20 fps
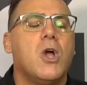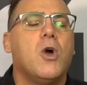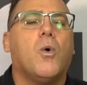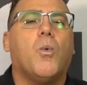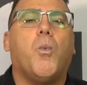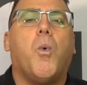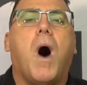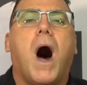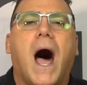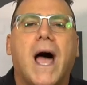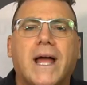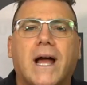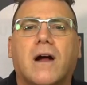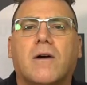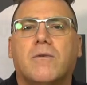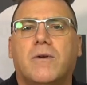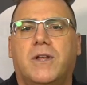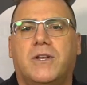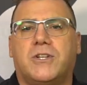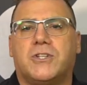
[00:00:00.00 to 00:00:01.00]
Why
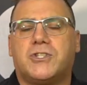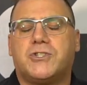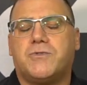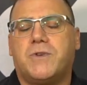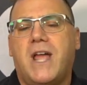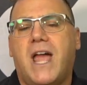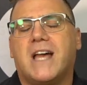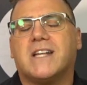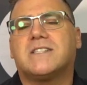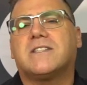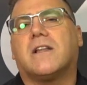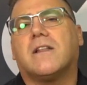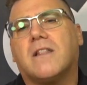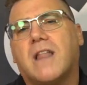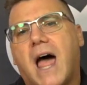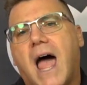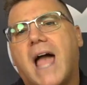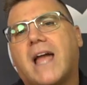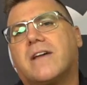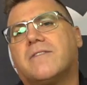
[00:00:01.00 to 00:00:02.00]
our industry has the
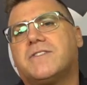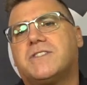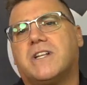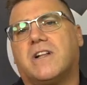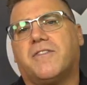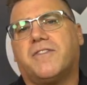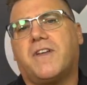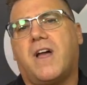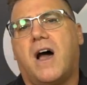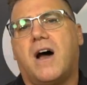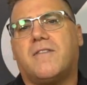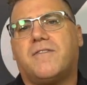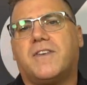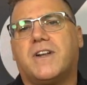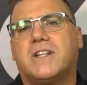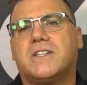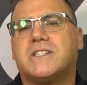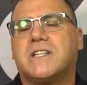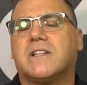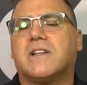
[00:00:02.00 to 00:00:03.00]
lack of
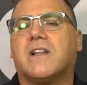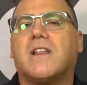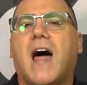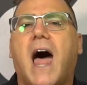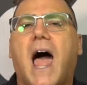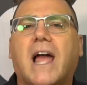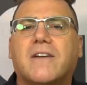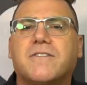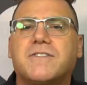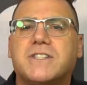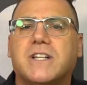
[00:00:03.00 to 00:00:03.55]
self-confidence and the lack of